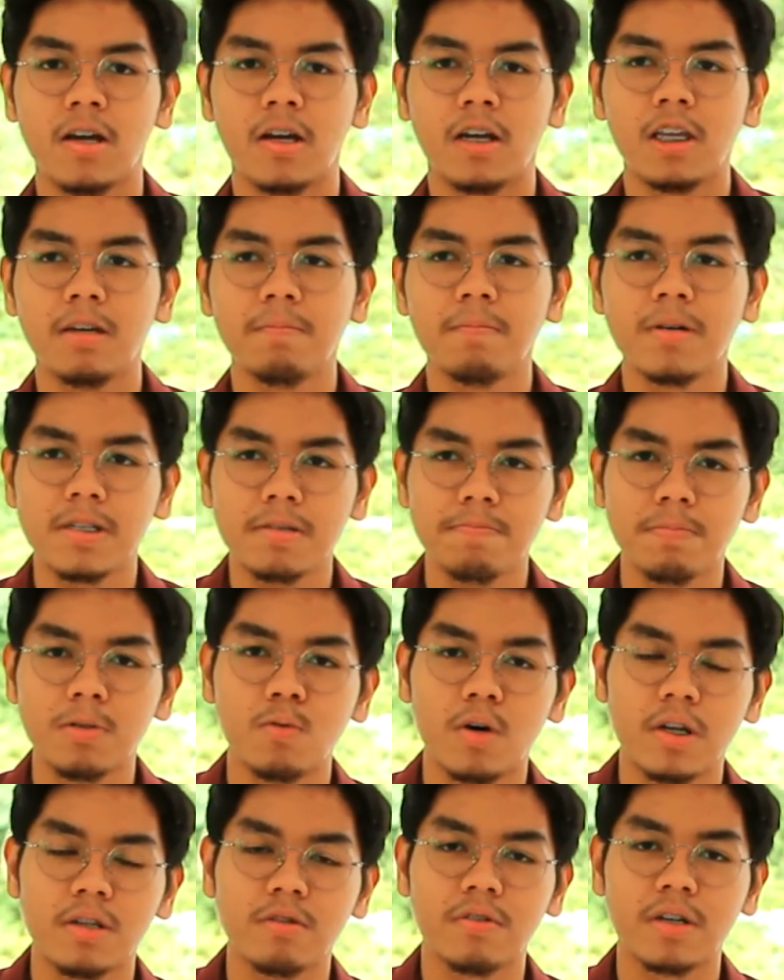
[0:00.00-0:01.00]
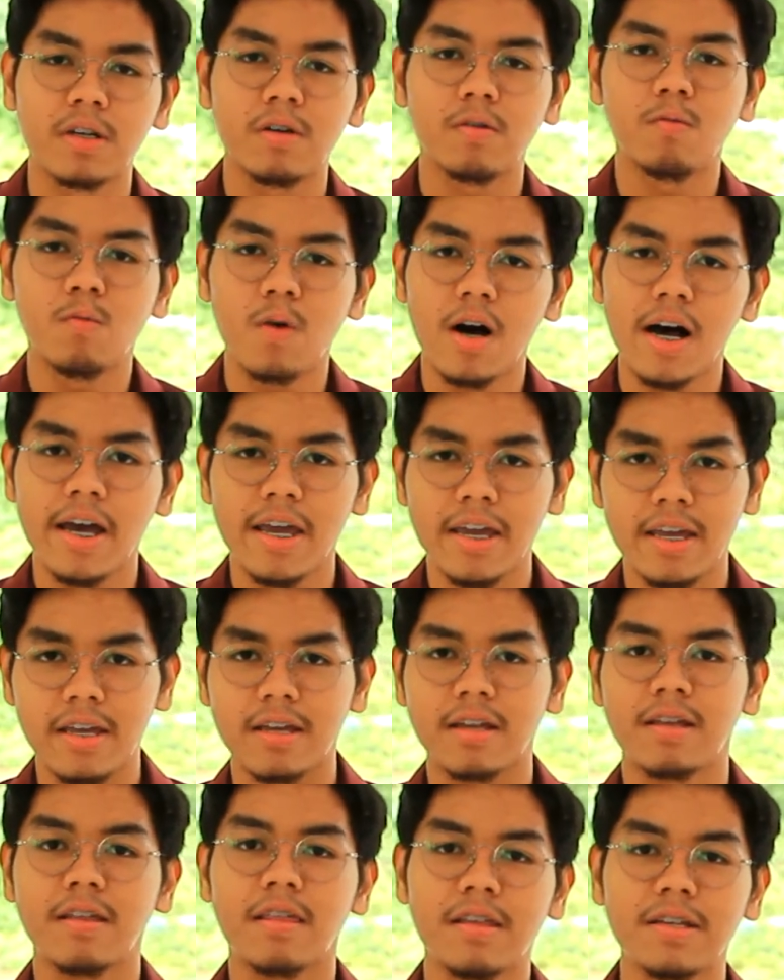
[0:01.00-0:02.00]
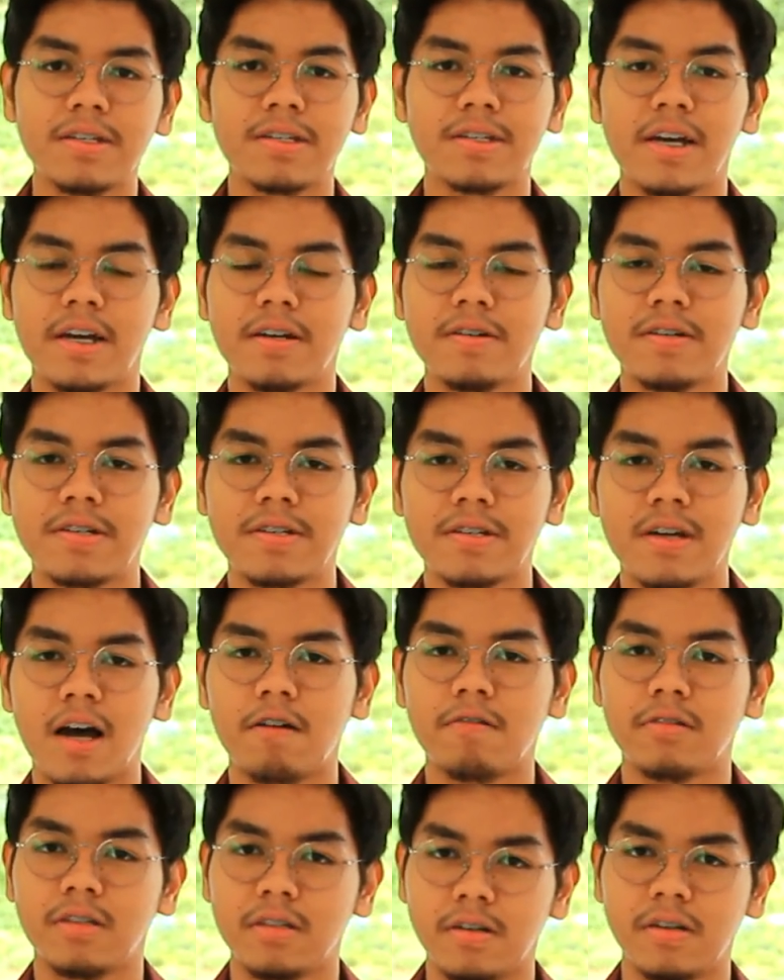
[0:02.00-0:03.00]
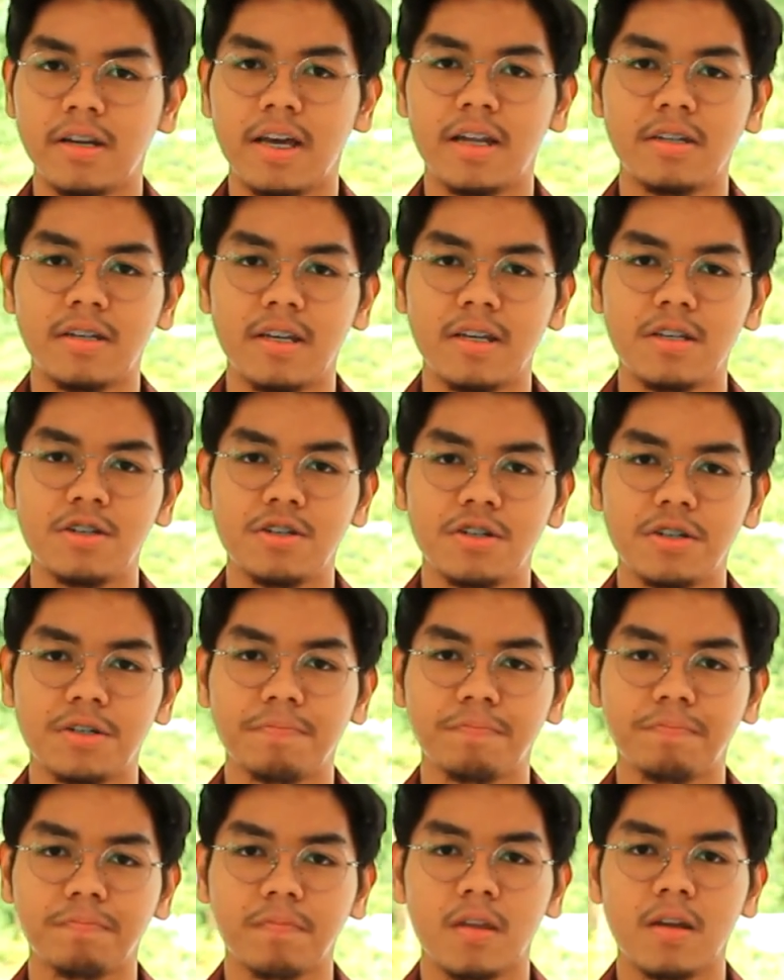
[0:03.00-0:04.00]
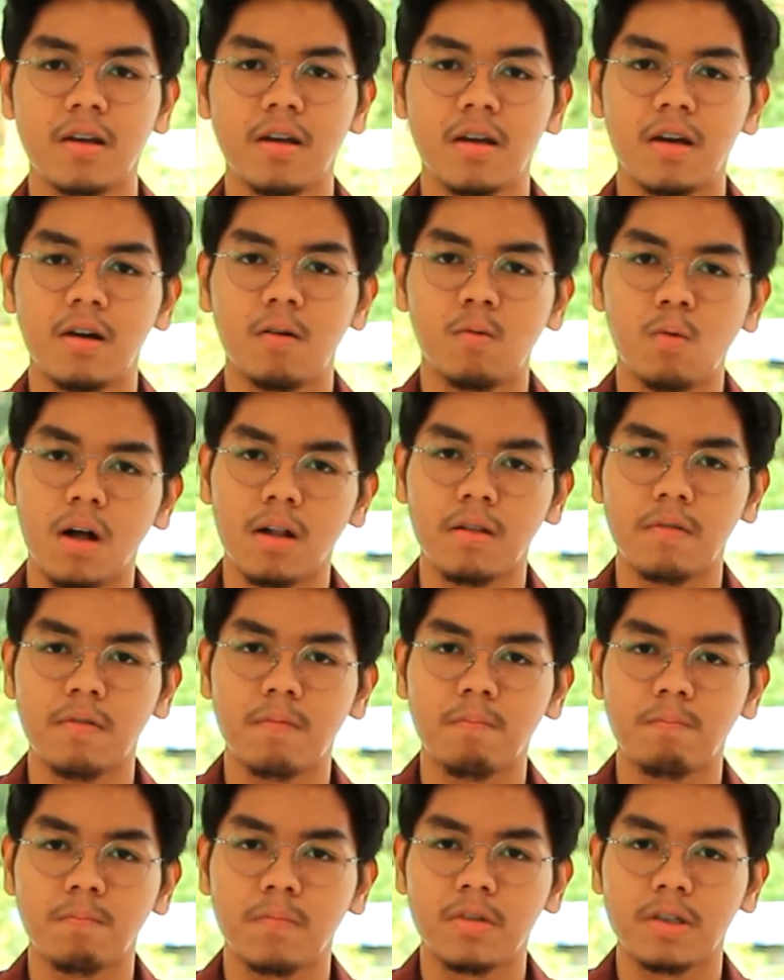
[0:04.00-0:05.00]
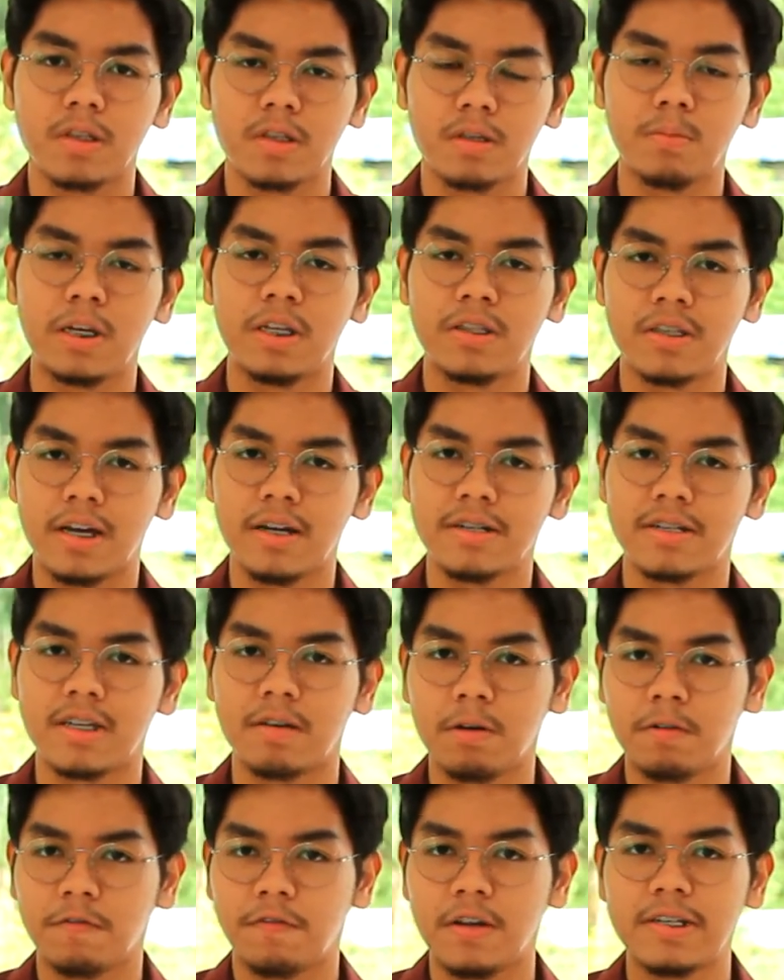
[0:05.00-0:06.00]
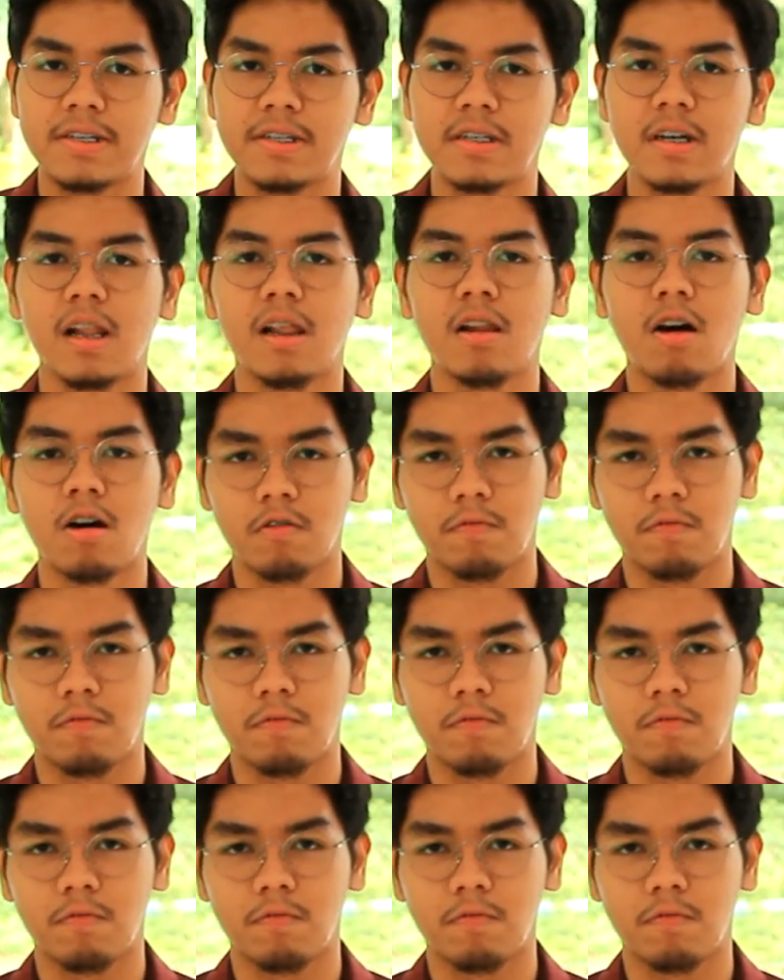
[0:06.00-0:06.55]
You must be wondering why these tigers are critically endangered. Well, the Malayan tigers have been facing a lot